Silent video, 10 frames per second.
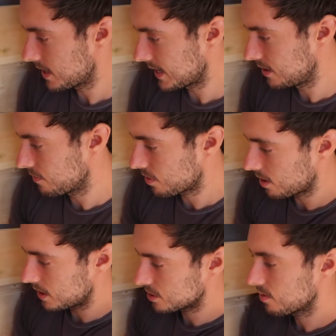And you've
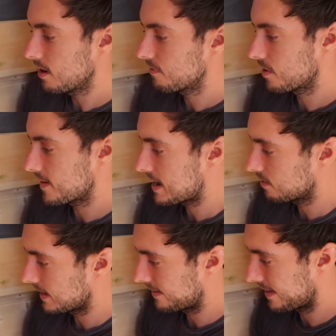got a 12 volt
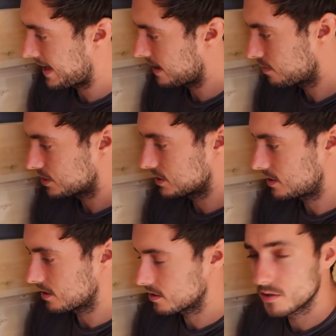outlet there, which
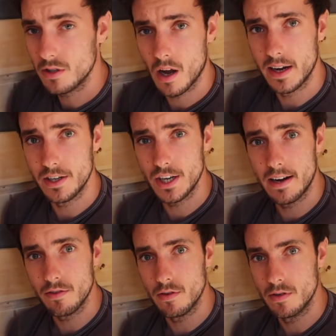is your kind of
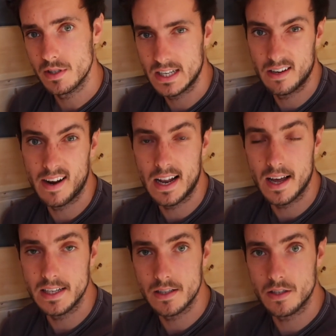general cigarette
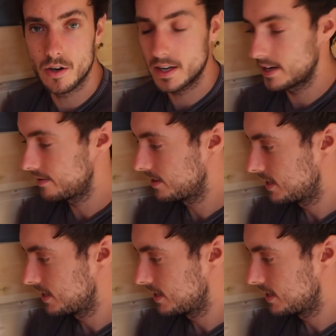lighter socket.